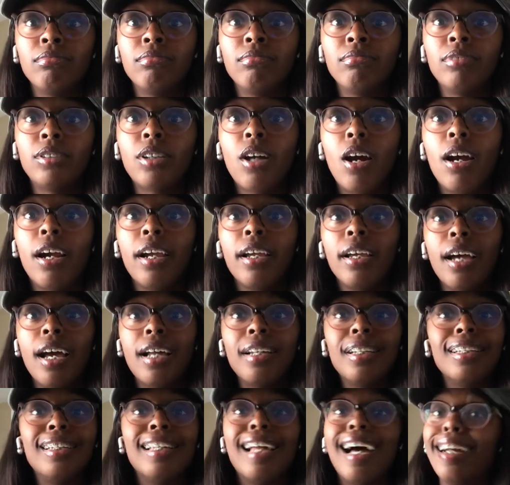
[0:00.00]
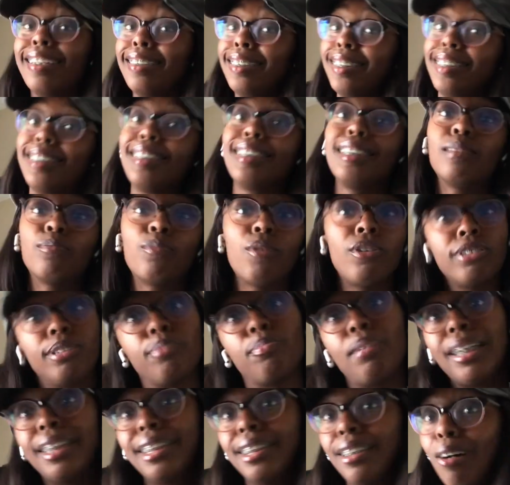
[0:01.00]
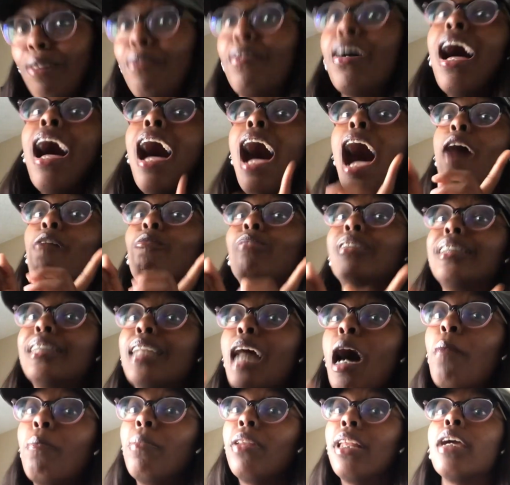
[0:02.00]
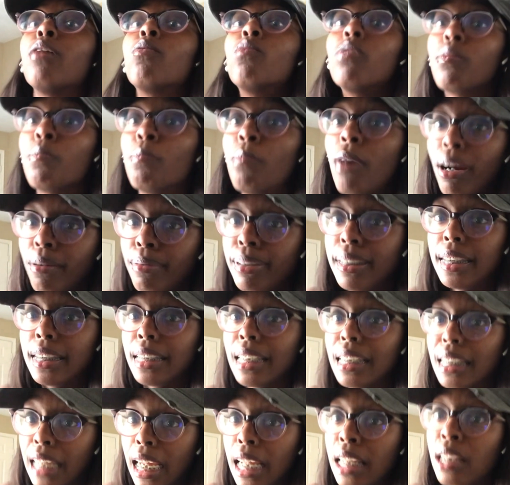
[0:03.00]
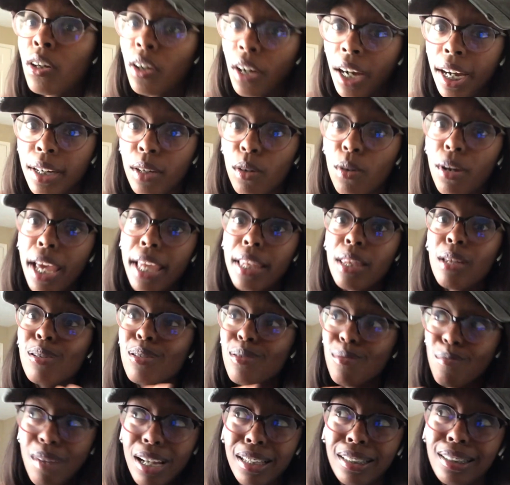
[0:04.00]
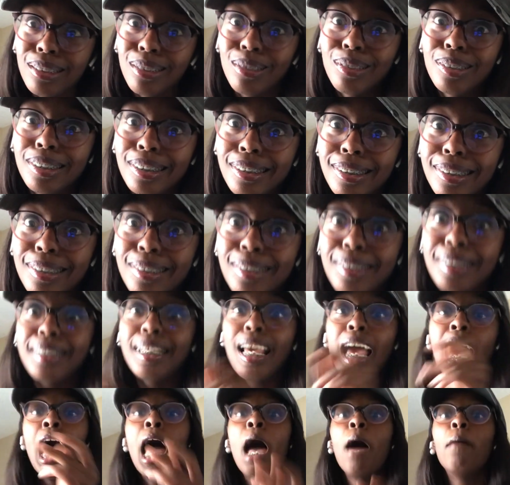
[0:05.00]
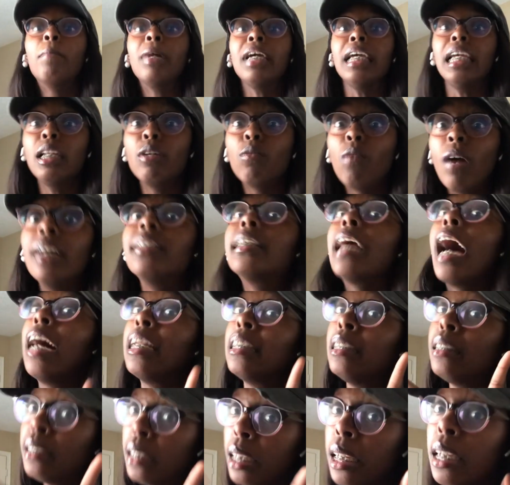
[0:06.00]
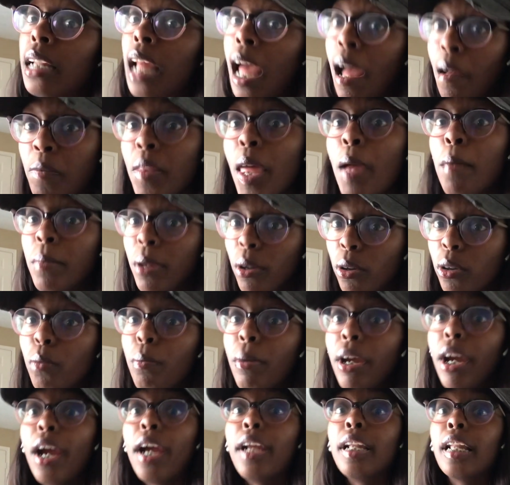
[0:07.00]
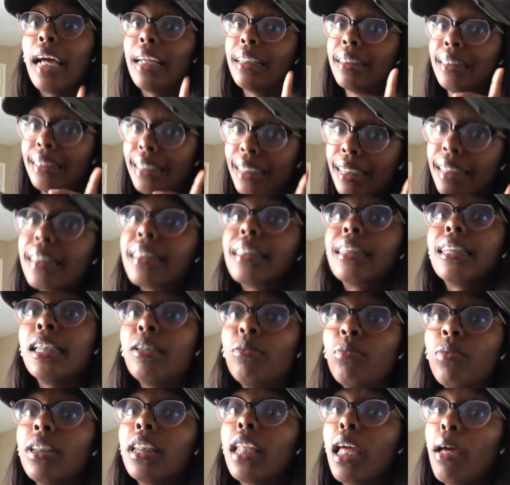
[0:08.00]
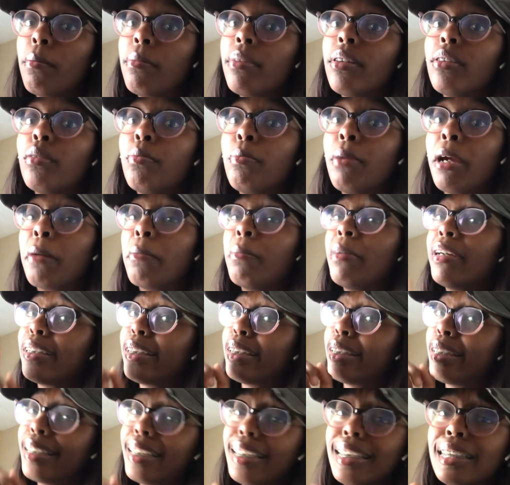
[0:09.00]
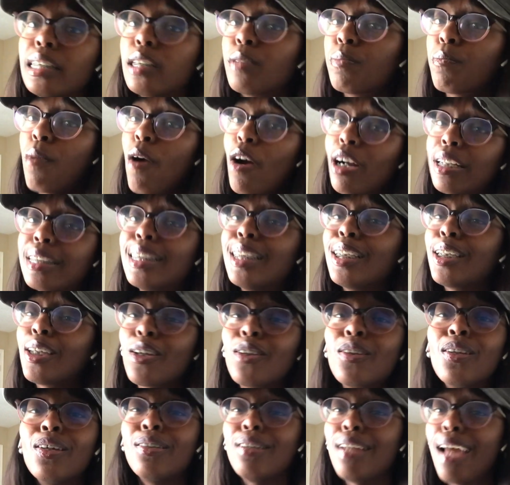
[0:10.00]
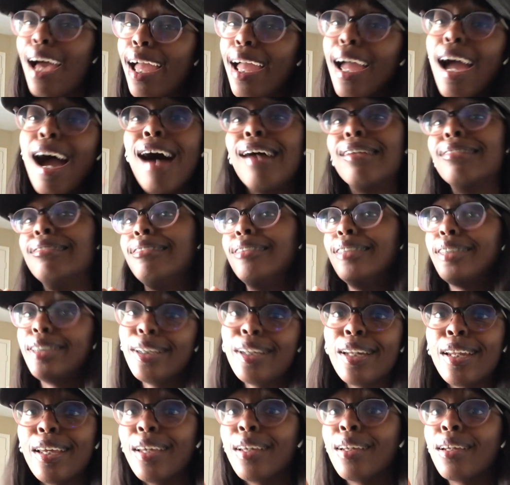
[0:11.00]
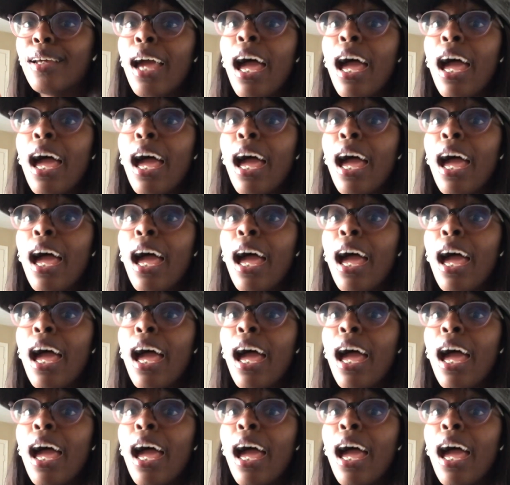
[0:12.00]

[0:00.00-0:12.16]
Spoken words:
Sorry, I did not just expose myself. I was not playing with Barbies in the 9th grade, okay? Those are my little sisters. But anyways, I did have that Build-A-Bear and I did sleep with that Build-A-Bear, but this particular night, I didn't.